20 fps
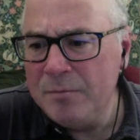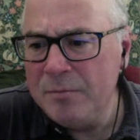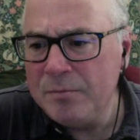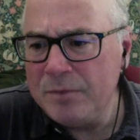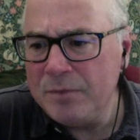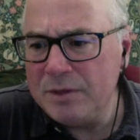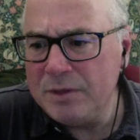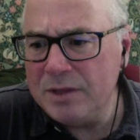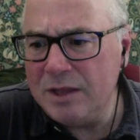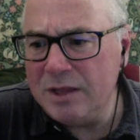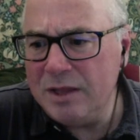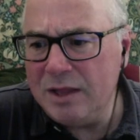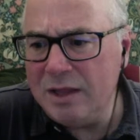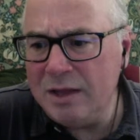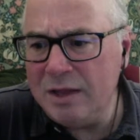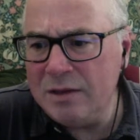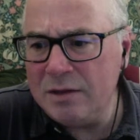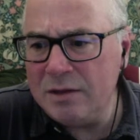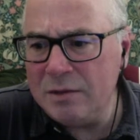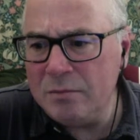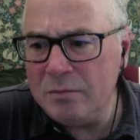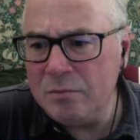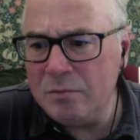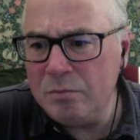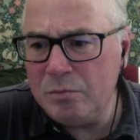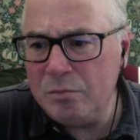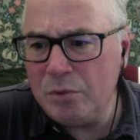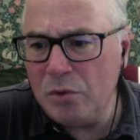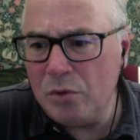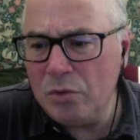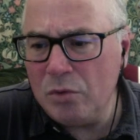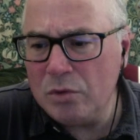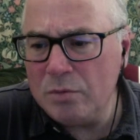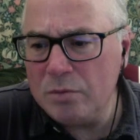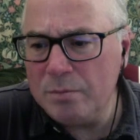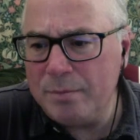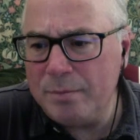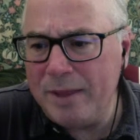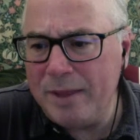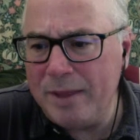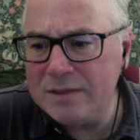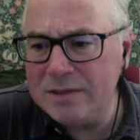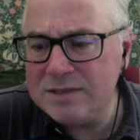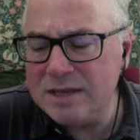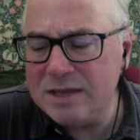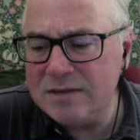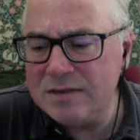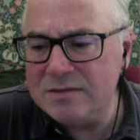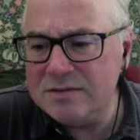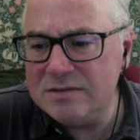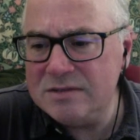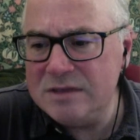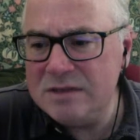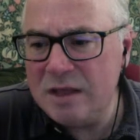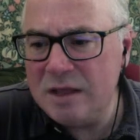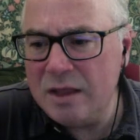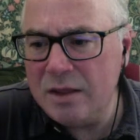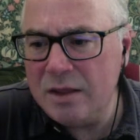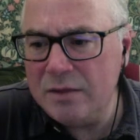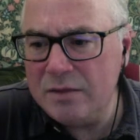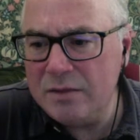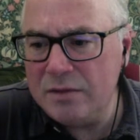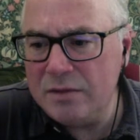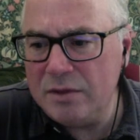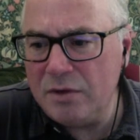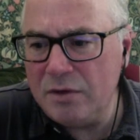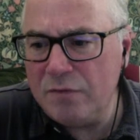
the London broke banks had they're